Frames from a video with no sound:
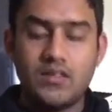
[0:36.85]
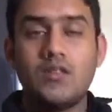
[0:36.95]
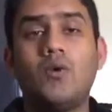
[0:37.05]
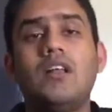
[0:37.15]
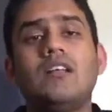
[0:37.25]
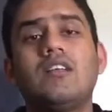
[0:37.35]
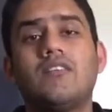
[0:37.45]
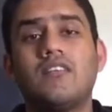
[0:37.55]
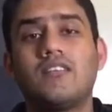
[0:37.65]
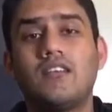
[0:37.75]
The only
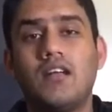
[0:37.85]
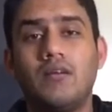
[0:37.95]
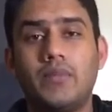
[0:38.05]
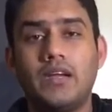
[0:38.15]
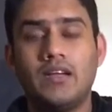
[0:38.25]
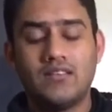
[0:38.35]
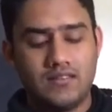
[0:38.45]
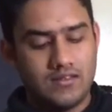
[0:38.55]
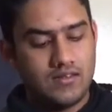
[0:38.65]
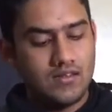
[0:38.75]
difference is gonna be
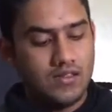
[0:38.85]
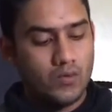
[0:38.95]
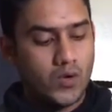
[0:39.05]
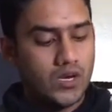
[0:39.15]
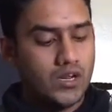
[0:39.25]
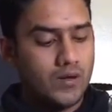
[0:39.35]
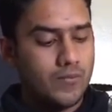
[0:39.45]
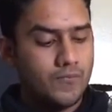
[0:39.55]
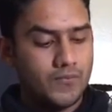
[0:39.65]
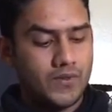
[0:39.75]
is the one
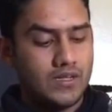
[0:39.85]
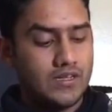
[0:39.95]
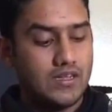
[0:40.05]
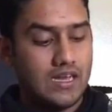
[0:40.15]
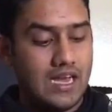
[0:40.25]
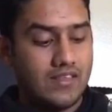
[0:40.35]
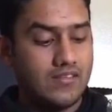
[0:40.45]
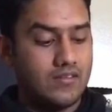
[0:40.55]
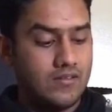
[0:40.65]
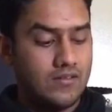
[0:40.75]
cup
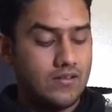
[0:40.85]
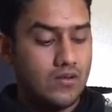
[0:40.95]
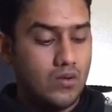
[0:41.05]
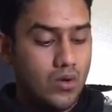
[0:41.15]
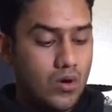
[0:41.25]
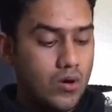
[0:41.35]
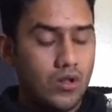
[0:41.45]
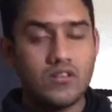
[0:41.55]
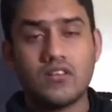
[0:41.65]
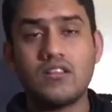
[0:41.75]
has no
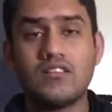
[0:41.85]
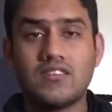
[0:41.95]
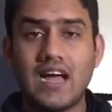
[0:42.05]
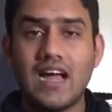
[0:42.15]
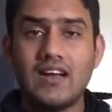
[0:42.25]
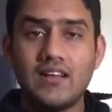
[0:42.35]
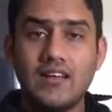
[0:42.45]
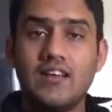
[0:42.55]
holes on the side